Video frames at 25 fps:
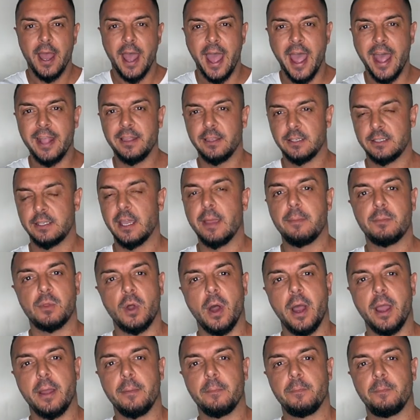at the same
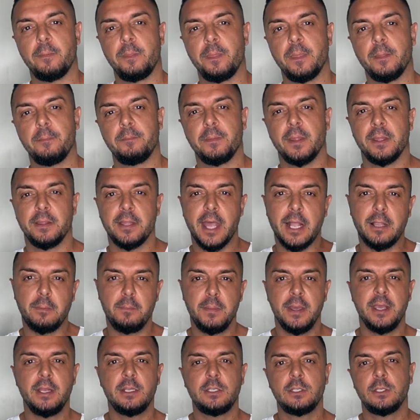time. That
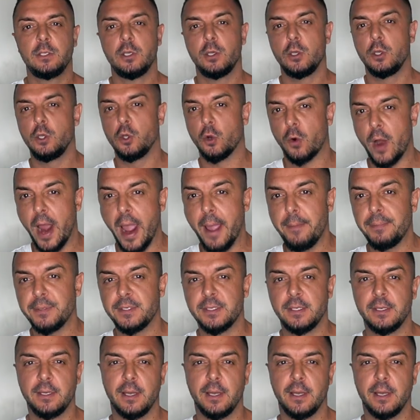means your abs